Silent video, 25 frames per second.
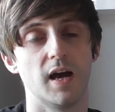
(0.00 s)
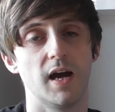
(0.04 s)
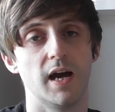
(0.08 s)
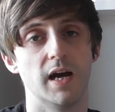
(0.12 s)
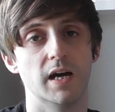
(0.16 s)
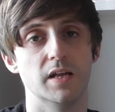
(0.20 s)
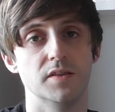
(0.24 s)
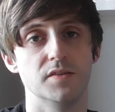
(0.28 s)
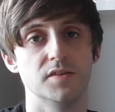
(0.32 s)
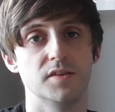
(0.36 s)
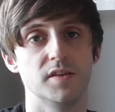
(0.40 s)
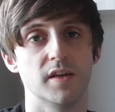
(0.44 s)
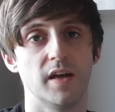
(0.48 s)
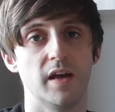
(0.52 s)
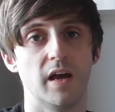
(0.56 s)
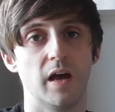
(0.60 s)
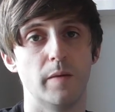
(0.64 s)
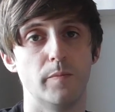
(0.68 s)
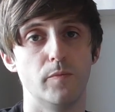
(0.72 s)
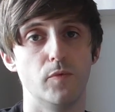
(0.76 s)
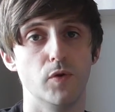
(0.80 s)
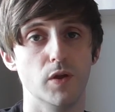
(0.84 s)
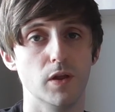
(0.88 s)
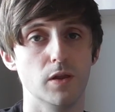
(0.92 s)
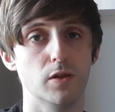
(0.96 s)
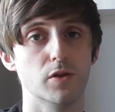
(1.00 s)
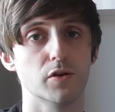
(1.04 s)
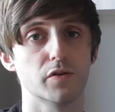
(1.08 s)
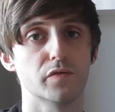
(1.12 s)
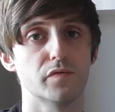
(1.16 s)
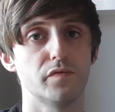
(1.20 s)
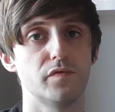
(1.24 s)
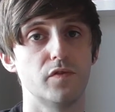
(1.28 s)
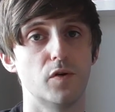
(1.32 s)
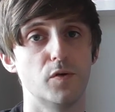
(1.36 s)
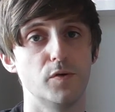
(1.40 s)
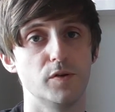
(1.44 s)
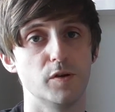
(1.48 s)
And uh, I'm really
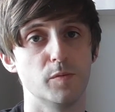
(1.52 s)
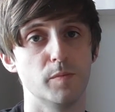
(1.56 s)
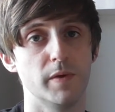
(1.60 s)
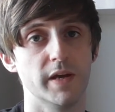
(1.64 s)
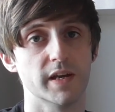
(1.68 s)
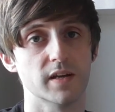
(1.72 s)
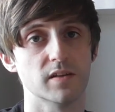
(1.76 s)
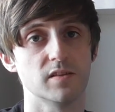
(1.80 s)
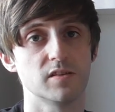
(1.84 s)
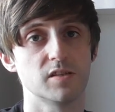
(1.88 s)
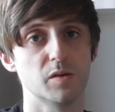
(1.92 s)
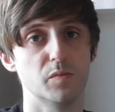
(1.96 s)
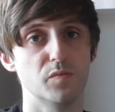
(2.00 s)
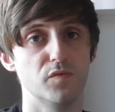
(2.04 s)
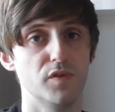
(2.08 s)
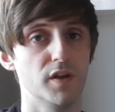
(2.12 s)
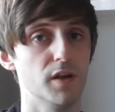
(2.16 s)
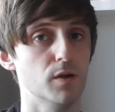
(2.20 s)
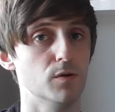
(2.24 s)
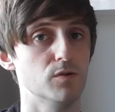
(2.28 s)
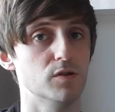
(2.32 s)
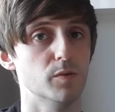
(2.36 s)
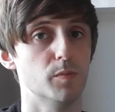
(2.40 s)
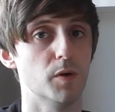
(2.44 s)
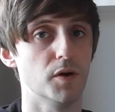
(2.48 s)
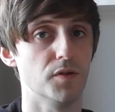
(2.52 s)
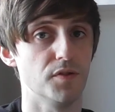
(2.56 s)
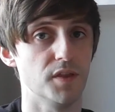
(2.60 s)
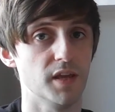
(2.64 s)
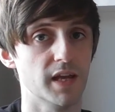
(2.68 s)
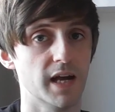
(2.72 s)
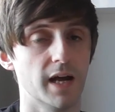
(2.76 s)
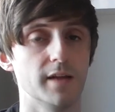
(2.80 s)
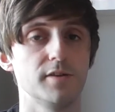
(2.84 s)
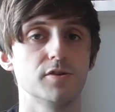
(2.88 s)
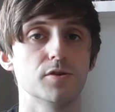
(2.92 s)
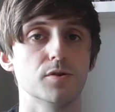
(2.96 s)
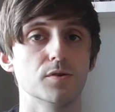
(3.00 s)
looking forward to making some videos about
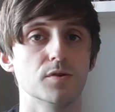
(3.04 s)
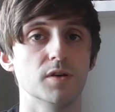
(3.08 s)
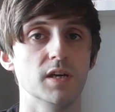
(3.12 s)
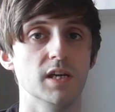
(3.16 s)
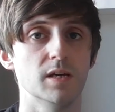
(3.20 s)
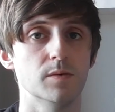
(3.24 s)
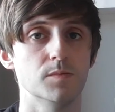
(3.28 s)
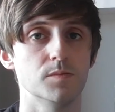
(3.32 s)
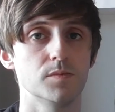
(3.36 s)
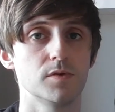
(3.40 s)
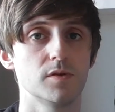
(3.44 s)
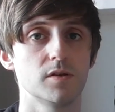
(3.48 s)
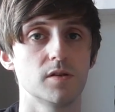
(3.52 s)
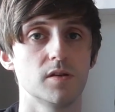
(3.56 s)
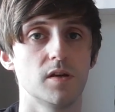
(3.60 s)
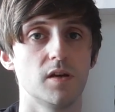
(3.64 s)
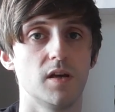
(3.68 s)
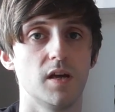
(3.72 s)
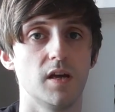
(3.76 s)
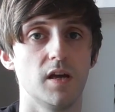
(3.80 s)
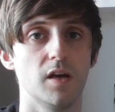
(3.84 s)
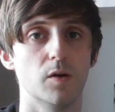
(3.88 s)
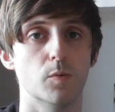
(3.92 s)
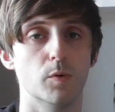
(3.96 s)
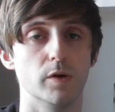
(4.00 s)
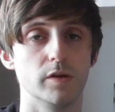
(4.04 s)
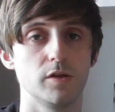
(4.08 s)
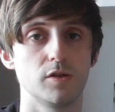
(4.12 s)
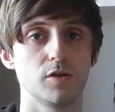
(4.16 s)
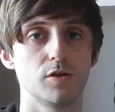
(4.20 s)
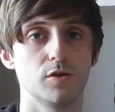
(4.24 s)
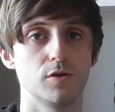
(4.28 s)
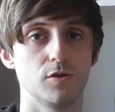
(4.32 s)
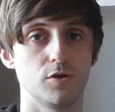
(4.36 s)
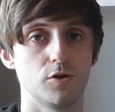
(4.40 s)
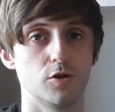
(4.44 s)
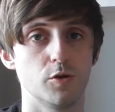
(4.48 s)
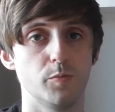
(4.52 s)
the actual games, which
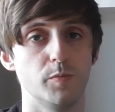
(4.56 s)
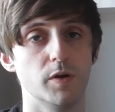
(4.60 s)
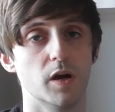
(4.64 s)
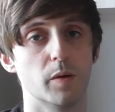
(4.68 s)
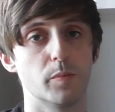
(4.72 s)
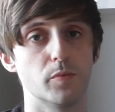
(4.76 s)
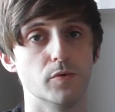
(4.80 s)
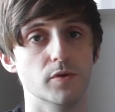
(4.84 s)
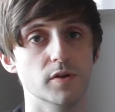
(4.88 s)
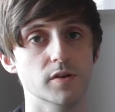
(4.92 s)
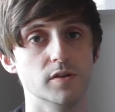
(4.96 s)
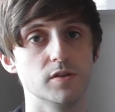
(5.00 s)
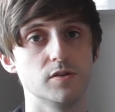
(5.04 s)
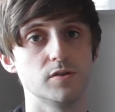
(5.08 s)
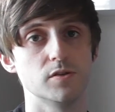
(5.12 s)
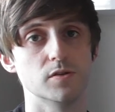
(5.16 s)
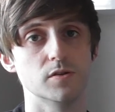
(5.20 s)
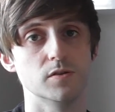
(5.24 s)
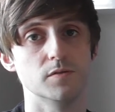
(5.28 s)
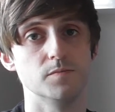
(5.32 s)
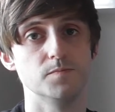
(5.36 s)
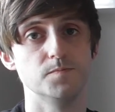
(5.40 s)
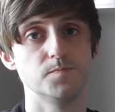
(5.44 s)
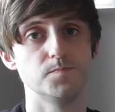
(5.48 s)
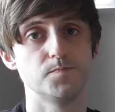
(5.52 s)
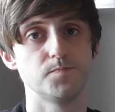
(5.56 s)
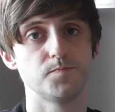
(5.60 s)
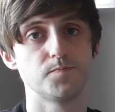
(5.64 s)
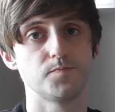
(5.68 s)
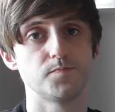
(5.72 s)
should be up really soon.